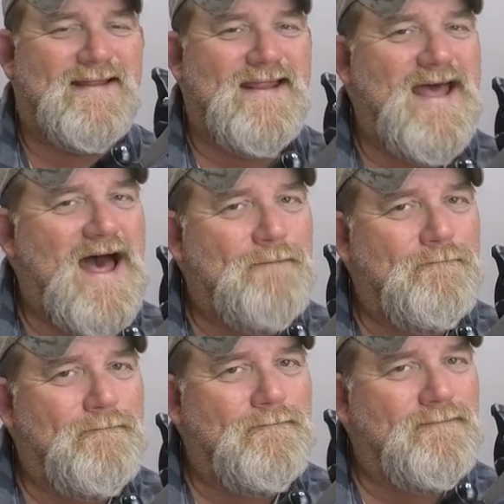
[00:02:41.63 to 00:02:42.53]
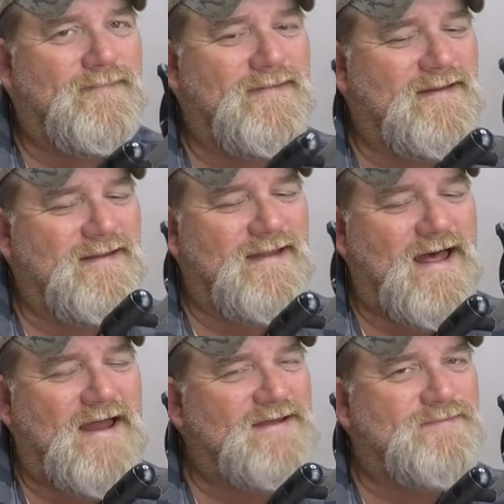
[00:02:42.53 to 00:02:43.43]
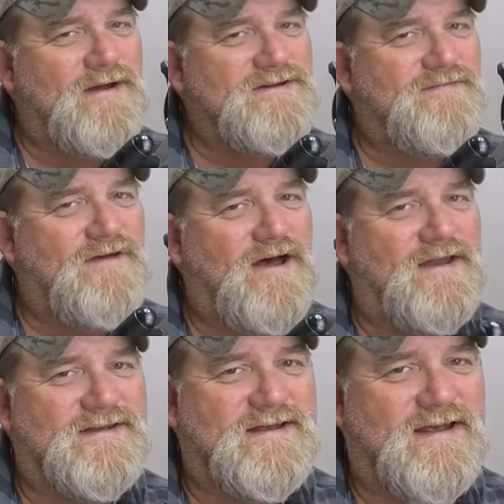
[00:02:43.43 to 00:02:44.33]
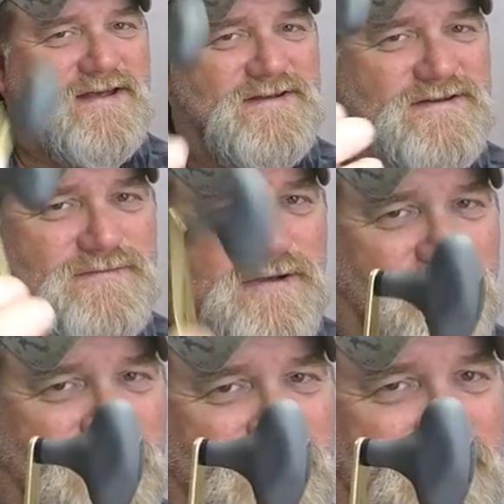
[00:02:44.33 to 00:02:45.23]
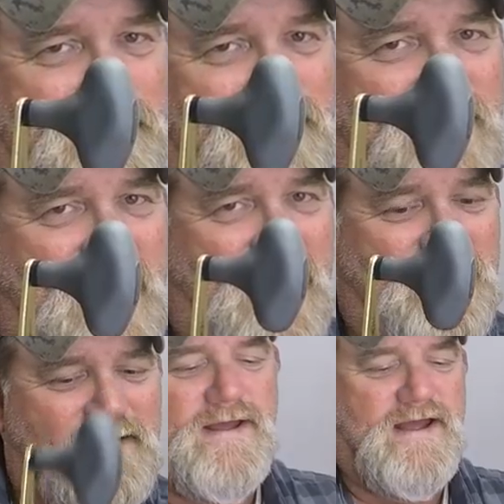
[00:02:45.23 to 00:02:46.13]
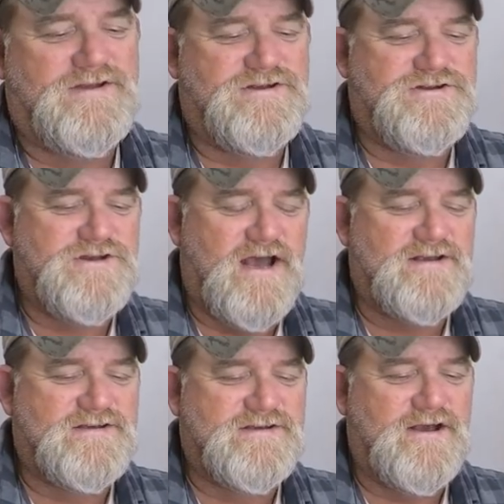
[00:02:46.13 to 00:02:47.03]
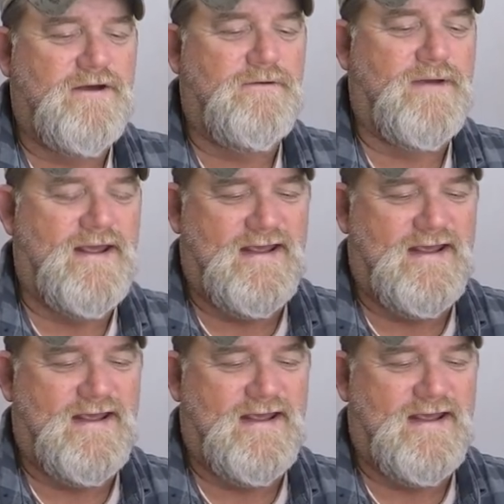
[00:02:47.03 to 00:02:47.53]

not, not as much fun as it is as reeling it in with that. It's just so